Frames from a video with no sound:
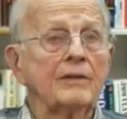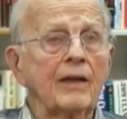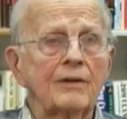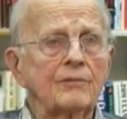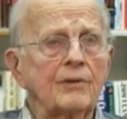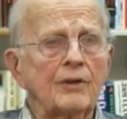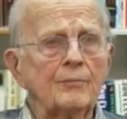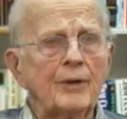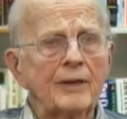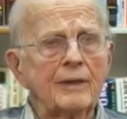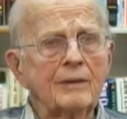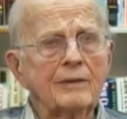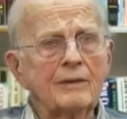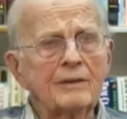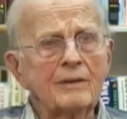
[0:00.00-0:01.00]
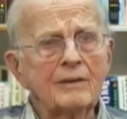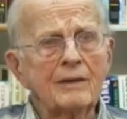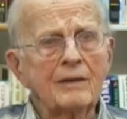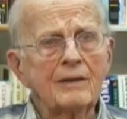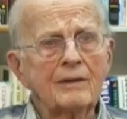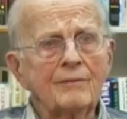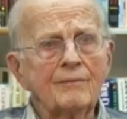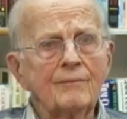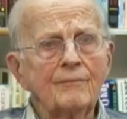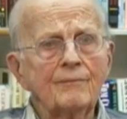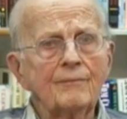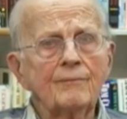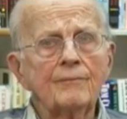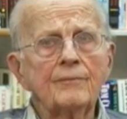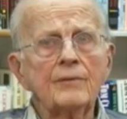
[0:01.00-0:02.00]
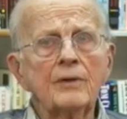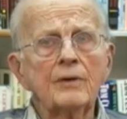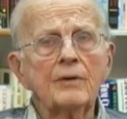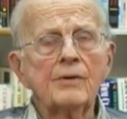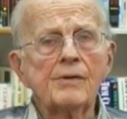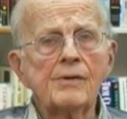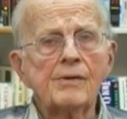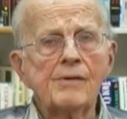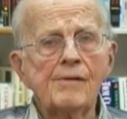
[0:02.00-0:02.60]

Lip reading: Not very many. No.